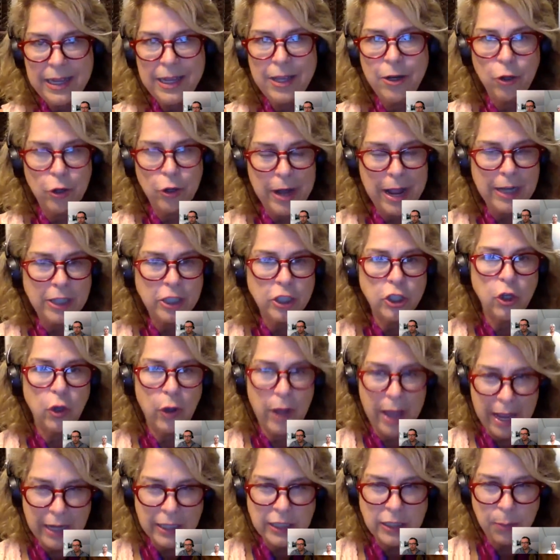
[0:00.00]
international
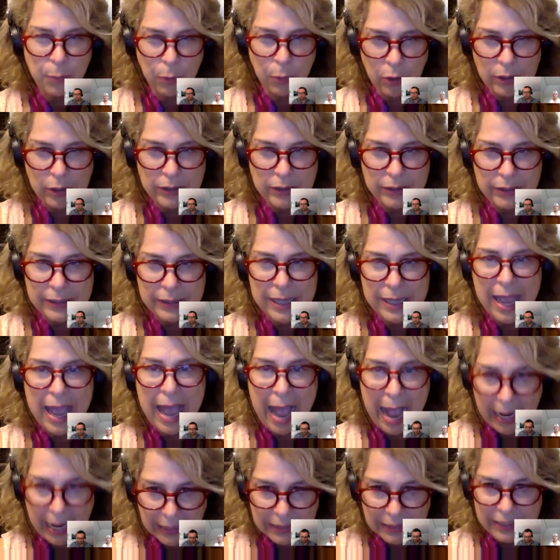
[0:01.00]
experts
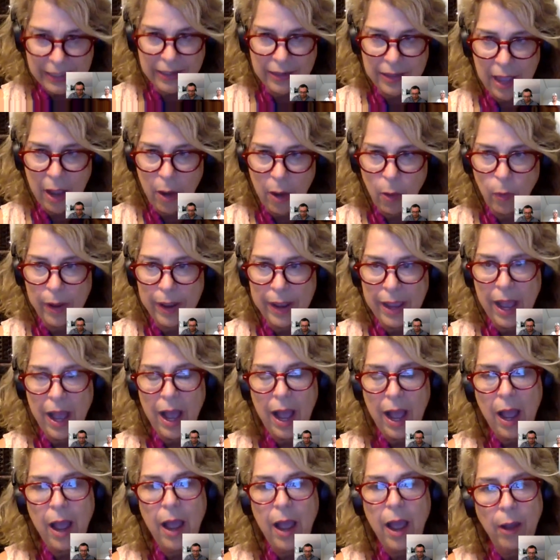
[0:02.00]
acting that way?
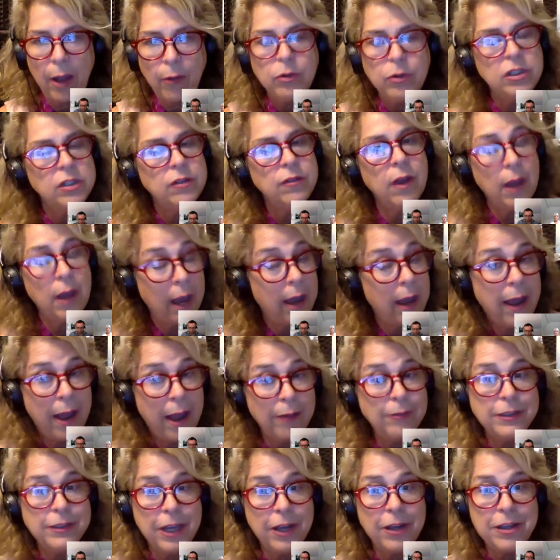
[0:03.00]
I'll
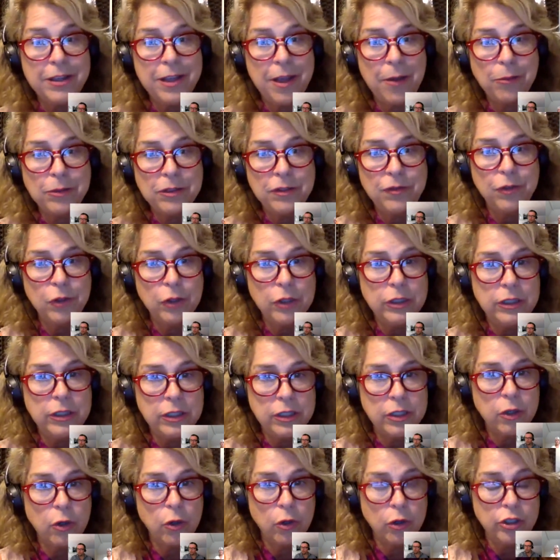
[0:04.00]
tell you, that was very
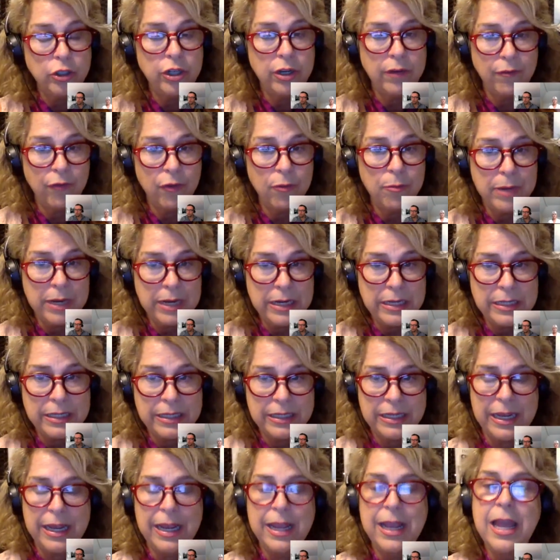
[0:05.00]
discouraging for me to
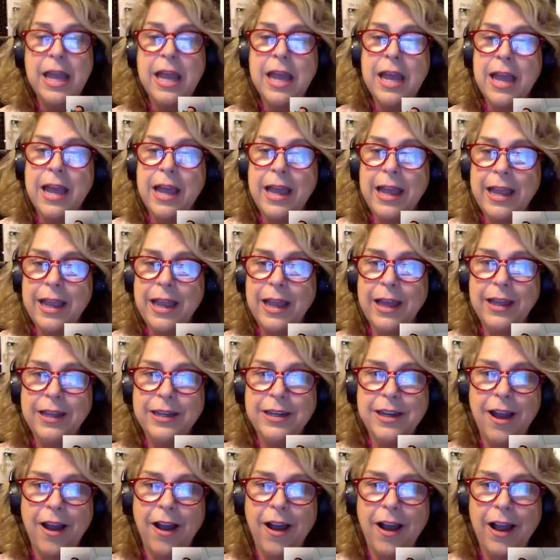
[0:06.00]
see. And
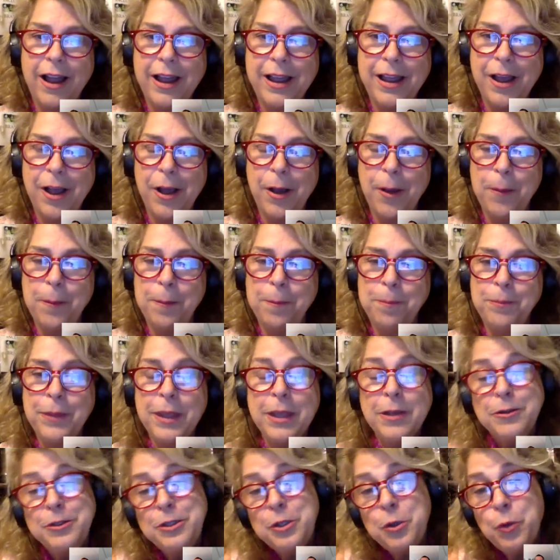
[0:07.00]

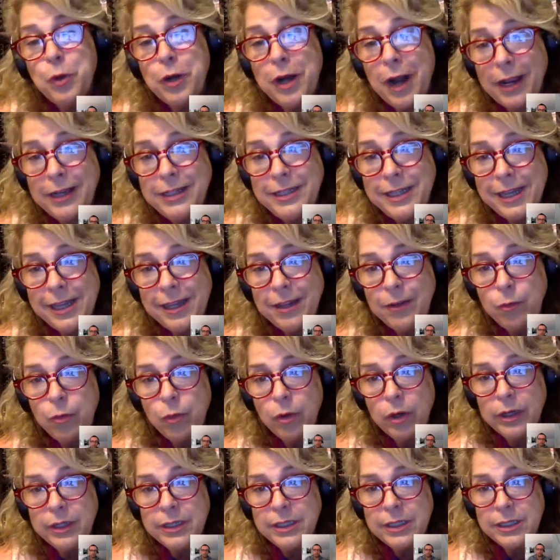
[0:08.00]
so what I did
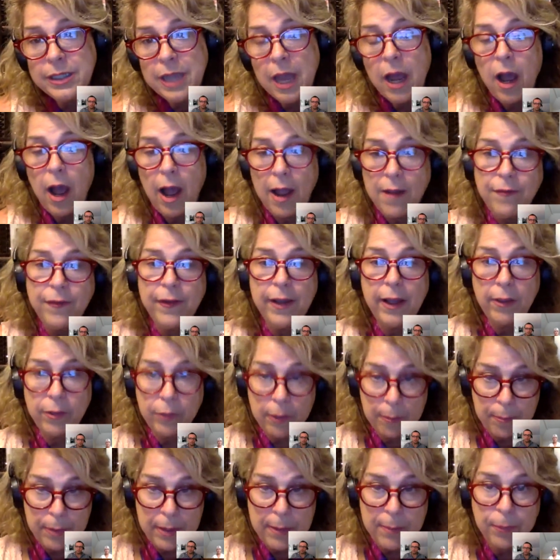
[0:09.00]
was I found the
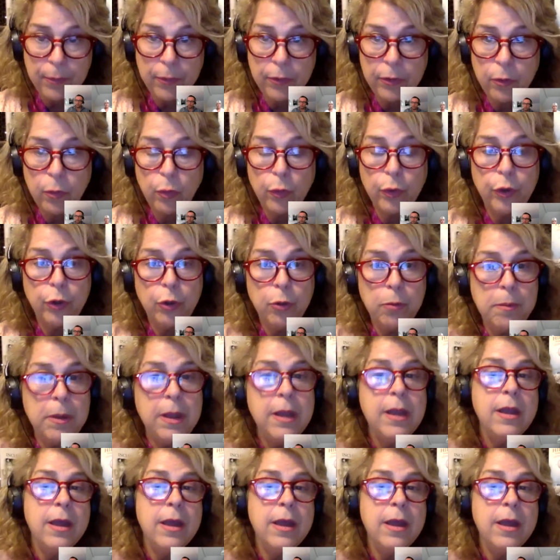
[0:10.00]
people in the room